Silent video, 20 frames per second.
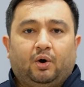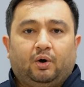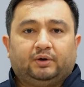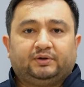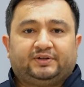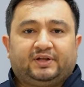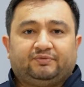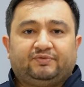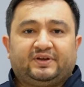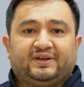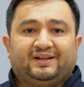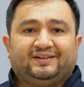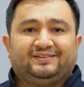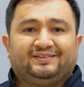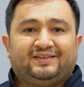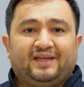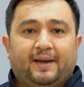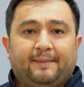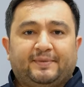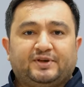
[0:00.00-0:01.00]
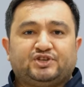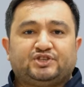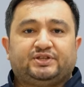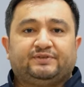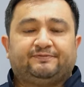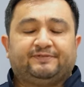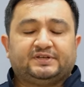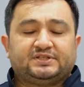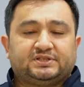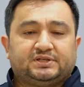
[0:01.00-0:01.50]
that we can damage the
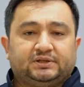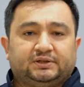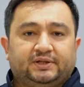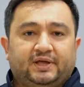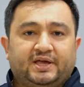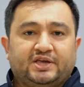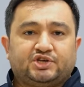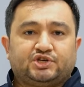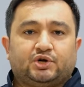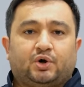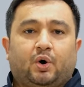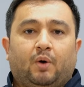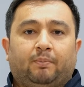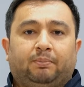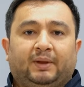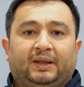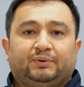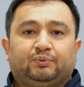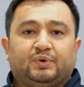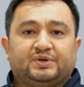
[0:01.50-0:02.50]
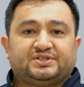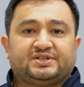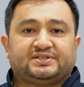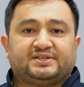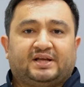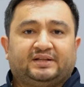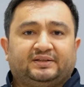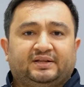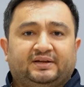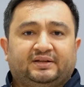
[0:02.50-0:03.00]
vasculature or blood vessels
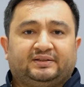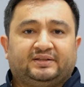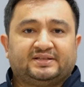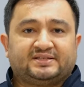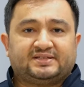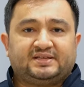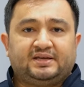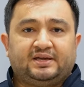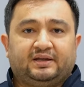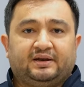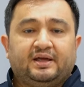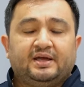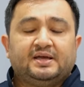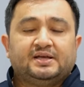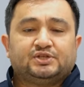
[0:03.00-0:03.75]
underneath the skin.